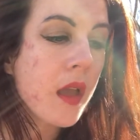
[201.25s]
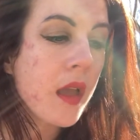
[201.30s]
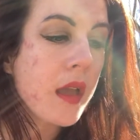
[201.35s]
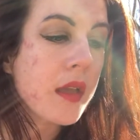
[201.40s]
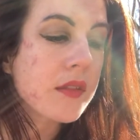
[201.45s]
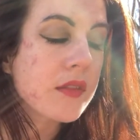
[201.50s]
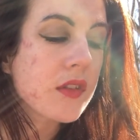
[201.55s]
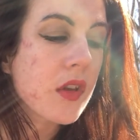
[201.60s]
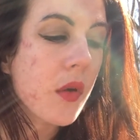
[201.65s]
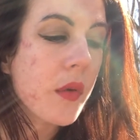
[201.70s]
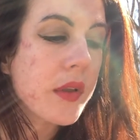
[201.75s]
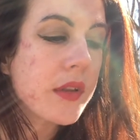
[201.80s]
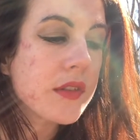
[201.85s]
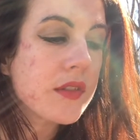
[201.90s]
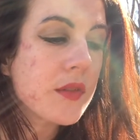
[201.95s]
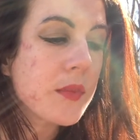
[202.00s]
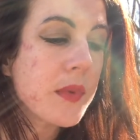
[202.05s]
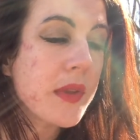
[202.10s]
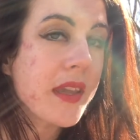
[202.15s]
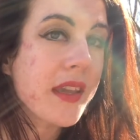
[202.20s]
is going
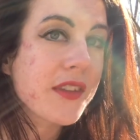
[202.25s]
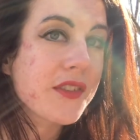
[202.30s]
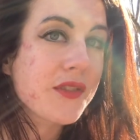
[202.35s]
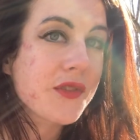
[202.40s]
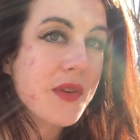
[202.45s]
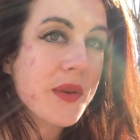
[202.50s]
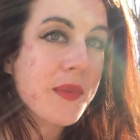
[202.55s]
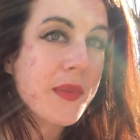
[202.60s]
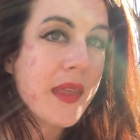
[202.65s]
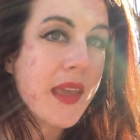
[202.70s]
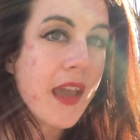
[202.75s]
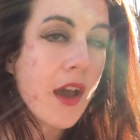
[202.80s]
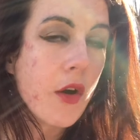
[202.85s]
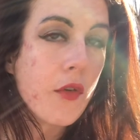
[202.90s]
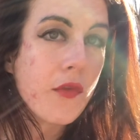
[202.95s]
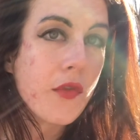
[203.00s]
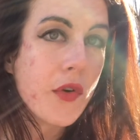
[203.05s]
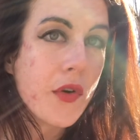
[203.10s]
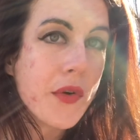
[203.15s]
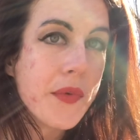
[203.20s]
to be extremely
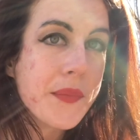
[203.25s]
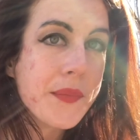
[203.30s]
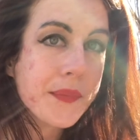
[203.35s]
helpful.